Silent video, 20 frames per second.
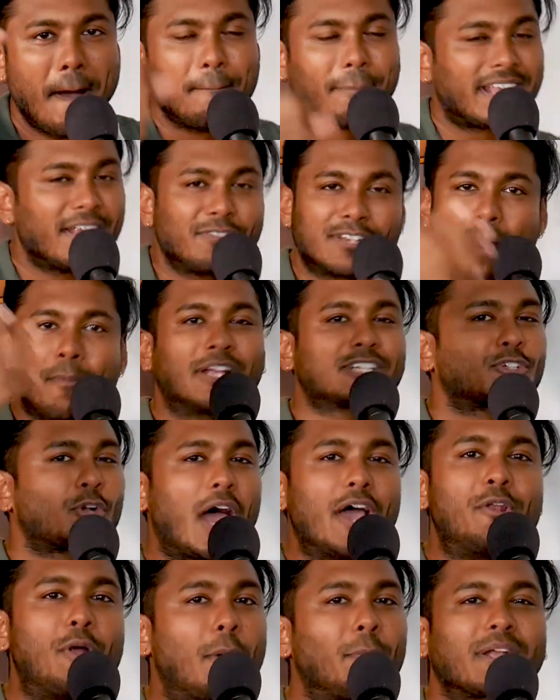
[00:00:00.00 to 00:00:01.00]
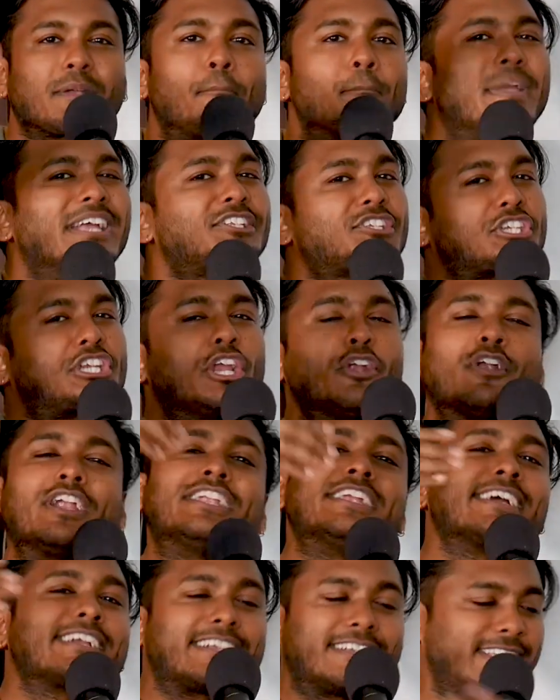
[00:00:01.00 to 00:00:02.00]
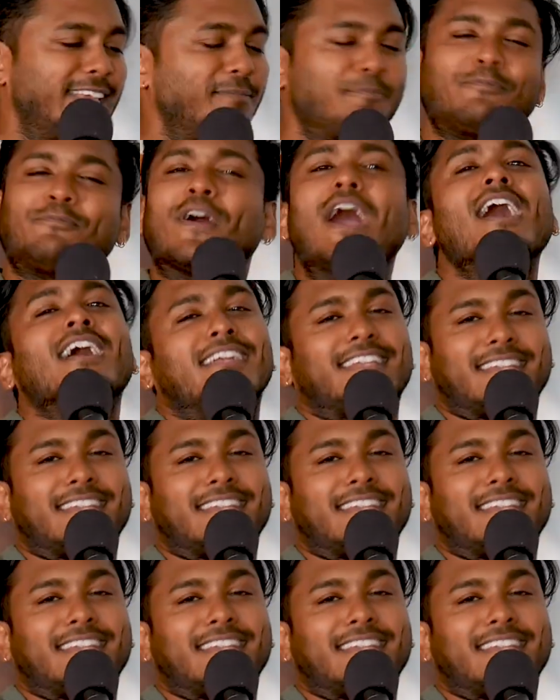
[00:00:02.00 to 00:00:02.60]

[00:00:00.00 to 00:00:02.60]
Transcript: But every time I try to, I'm like mid cheering you. Fuck